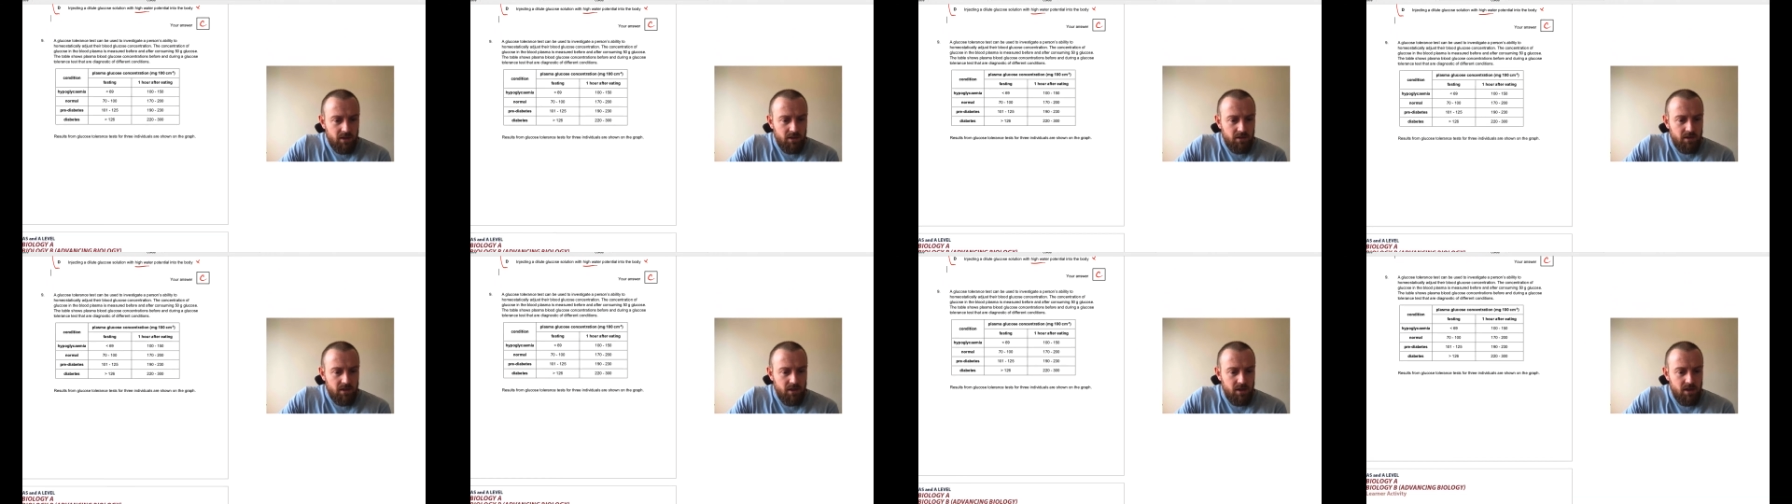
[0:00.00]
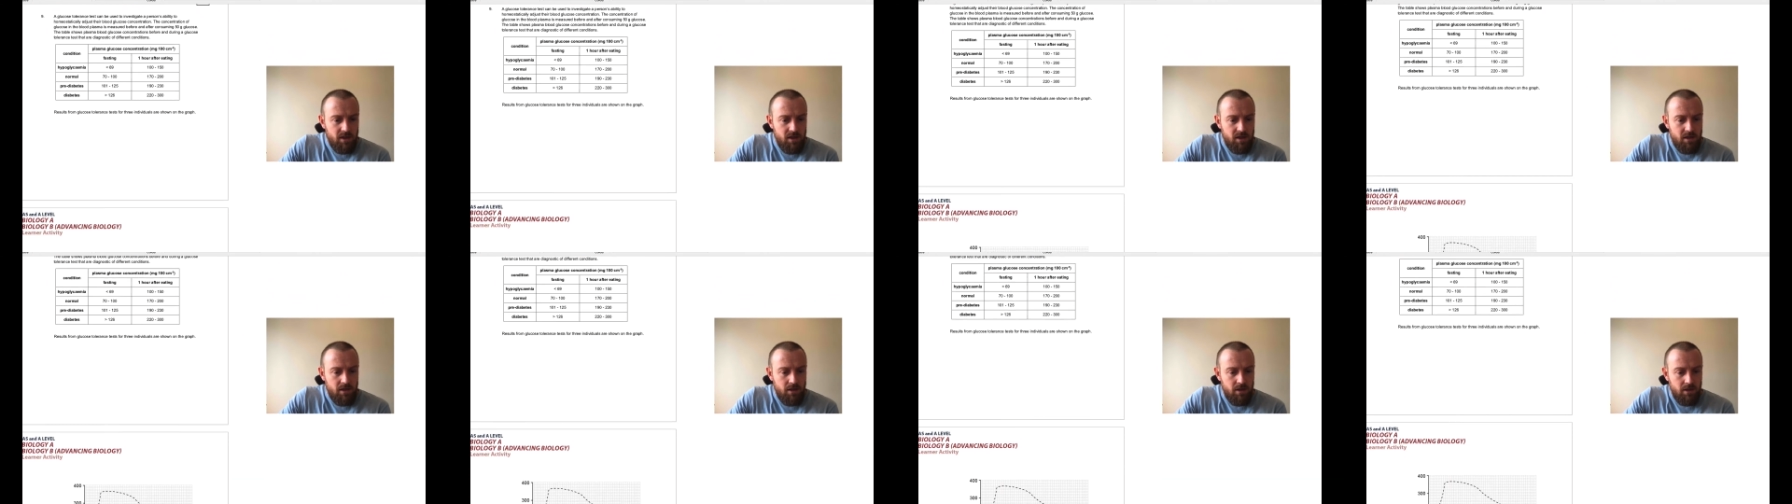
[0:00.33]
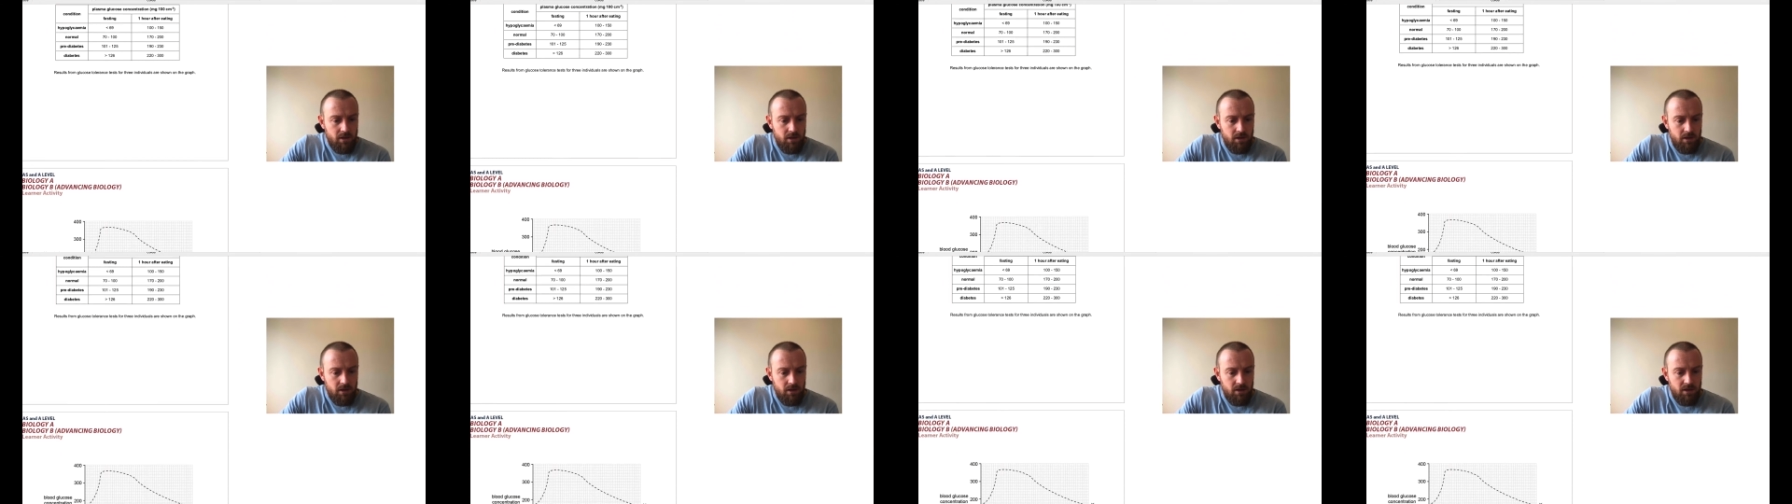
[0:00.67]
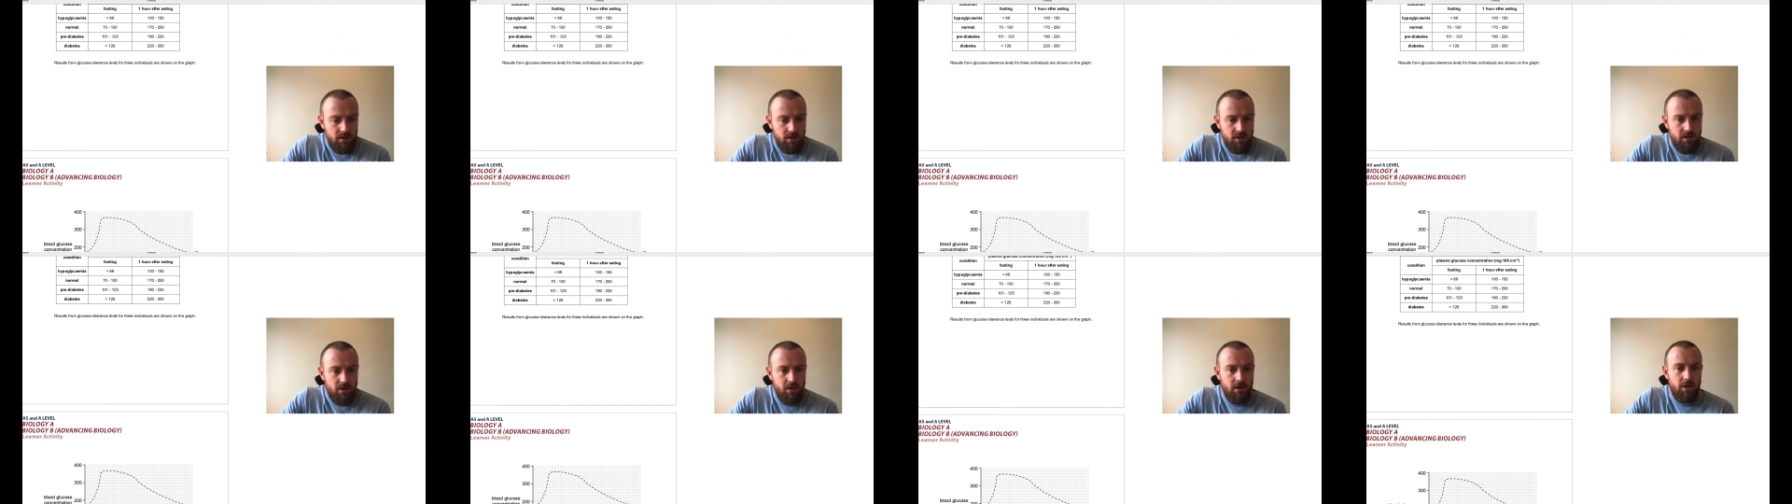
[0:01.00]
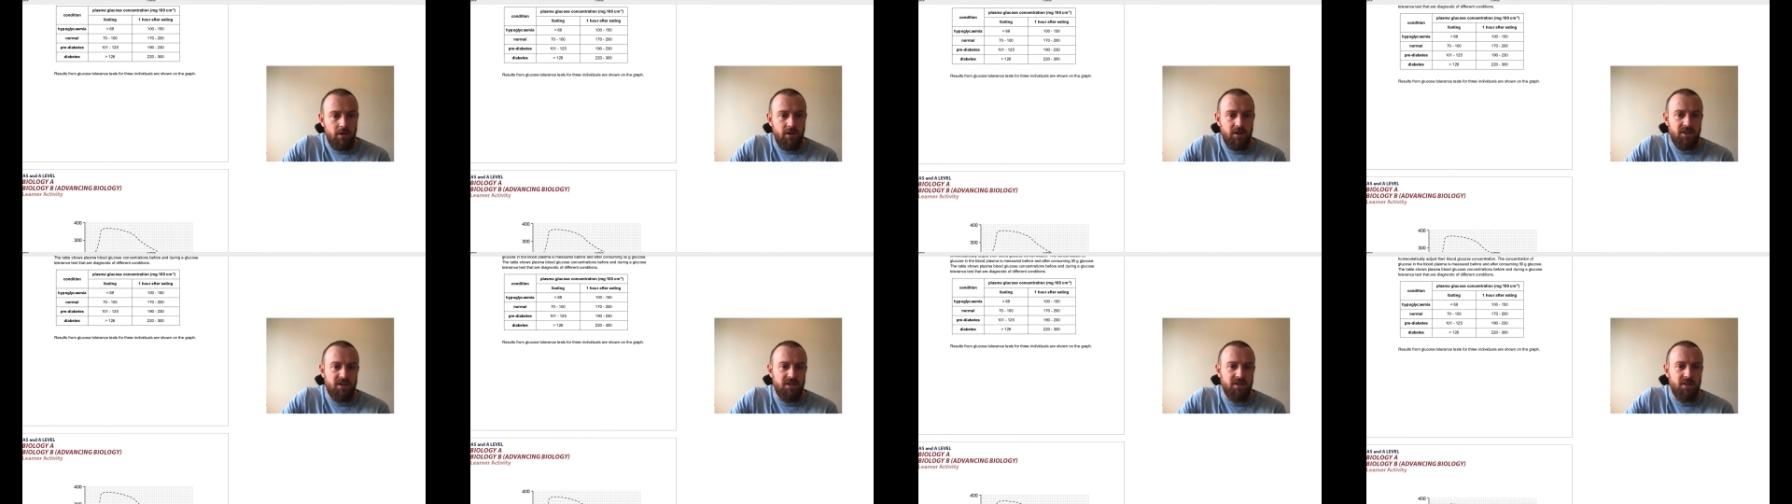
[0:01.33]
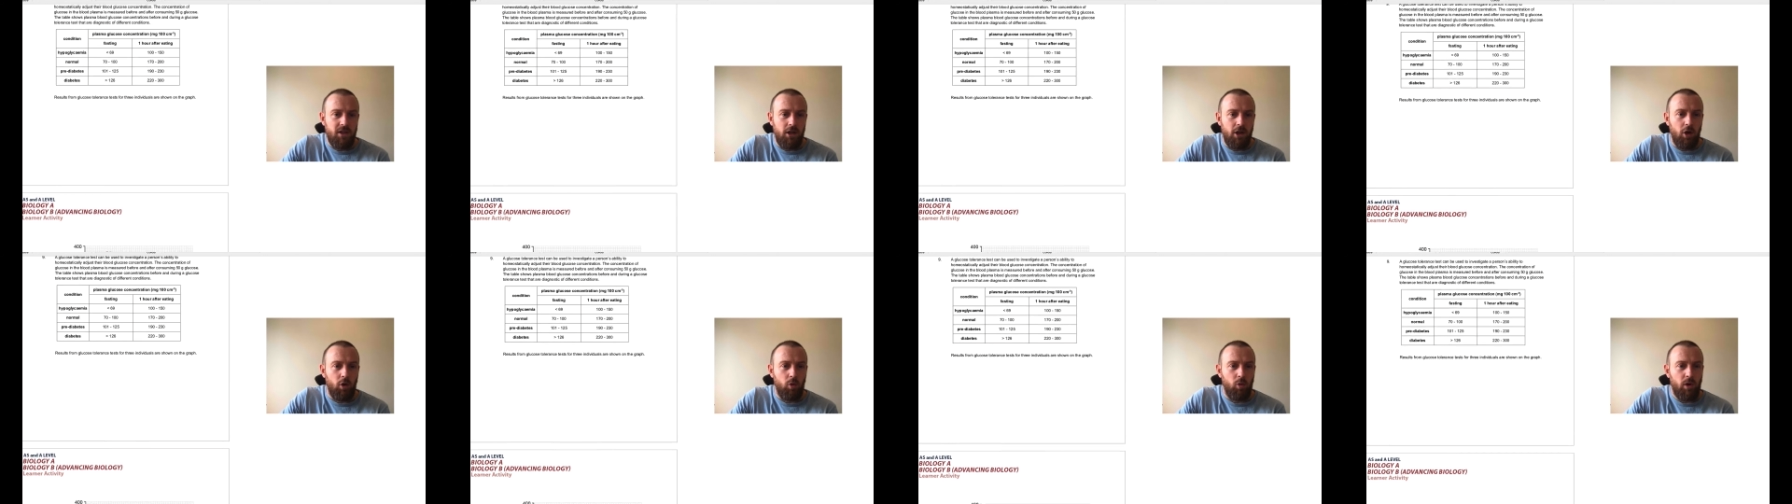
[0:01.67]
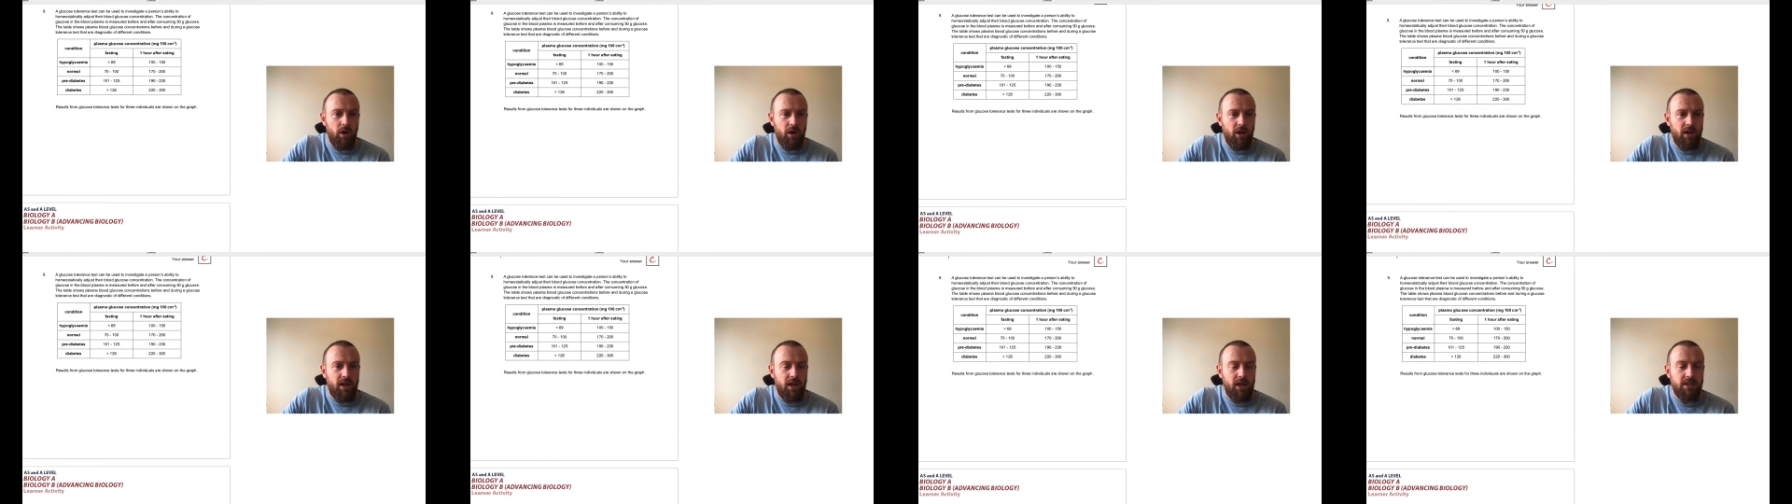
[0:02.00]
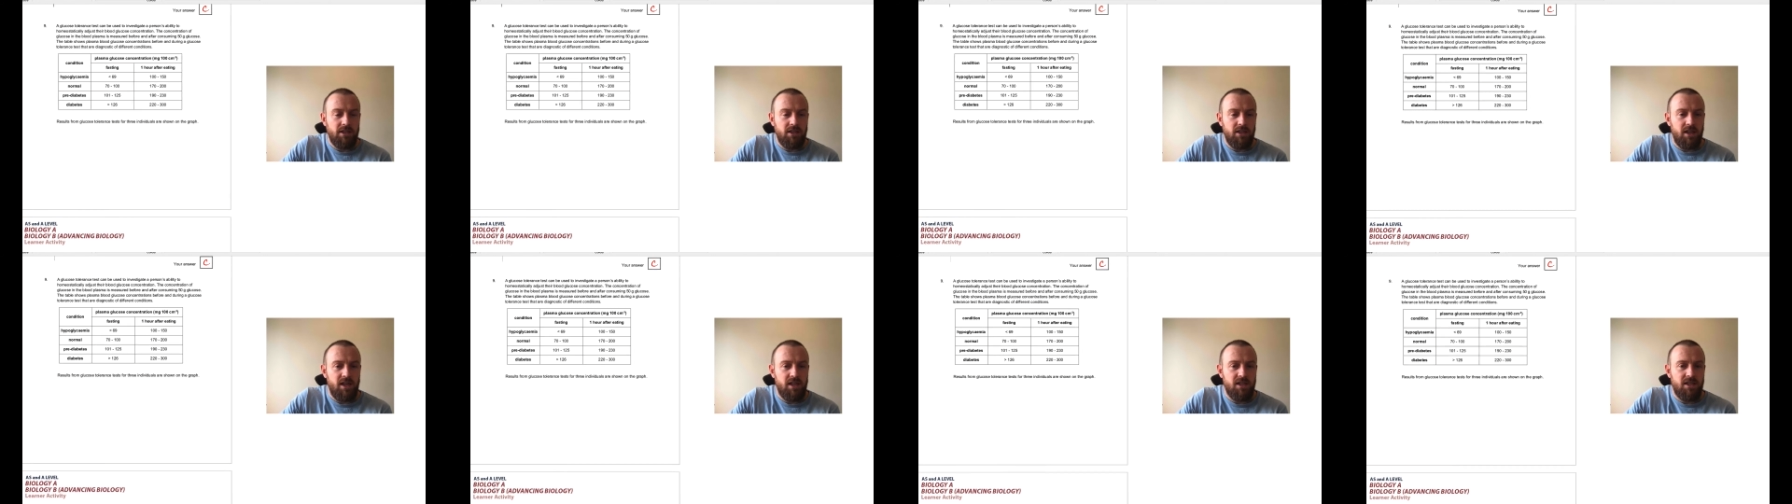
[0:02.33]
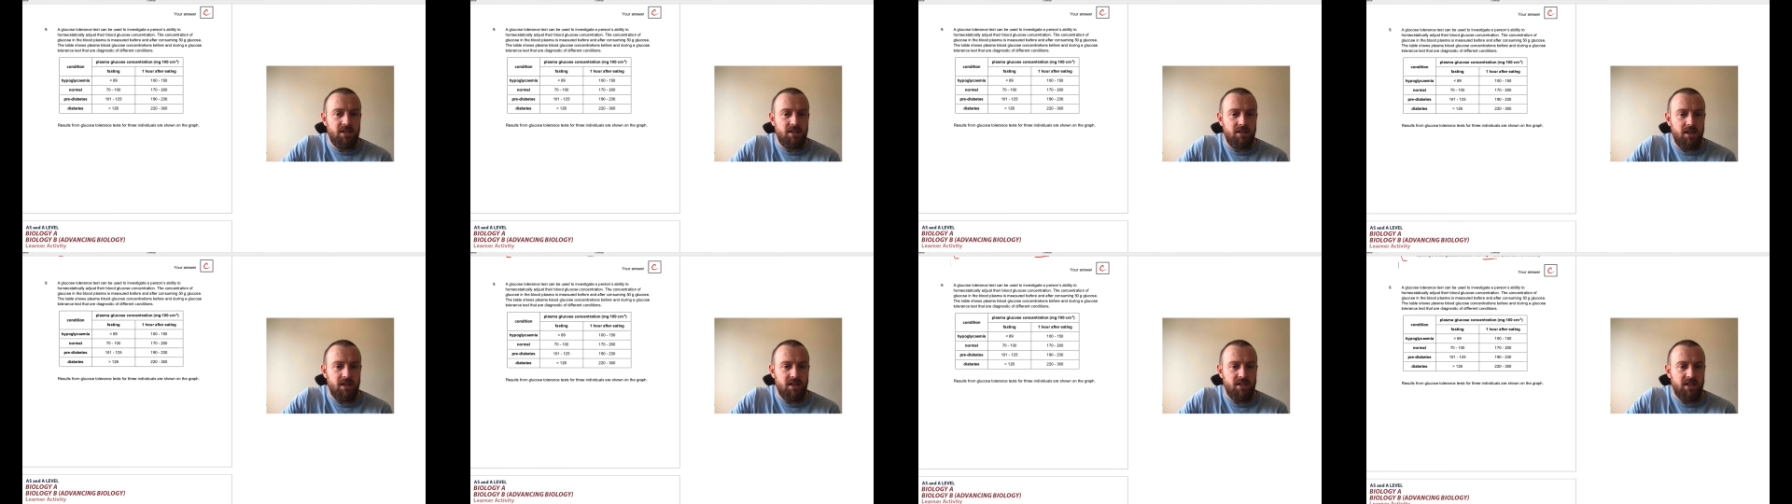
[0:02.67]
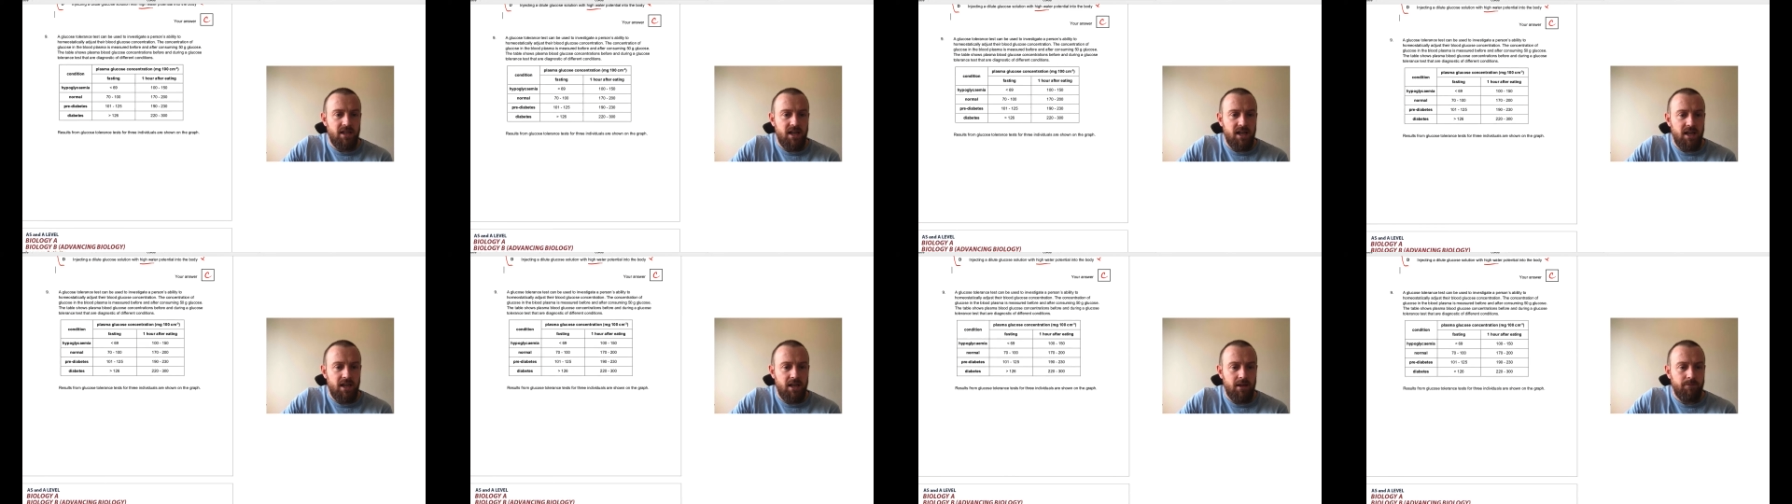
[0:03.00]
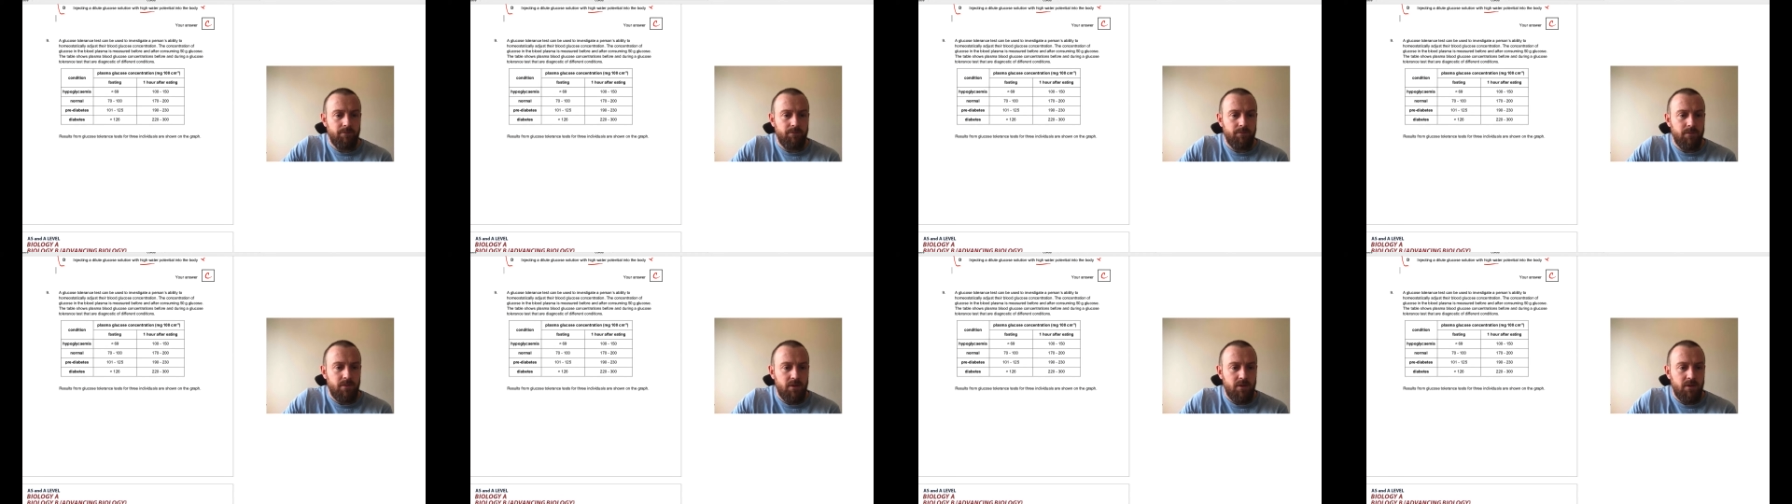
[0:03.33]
this is a long one. Okay, so let's take it.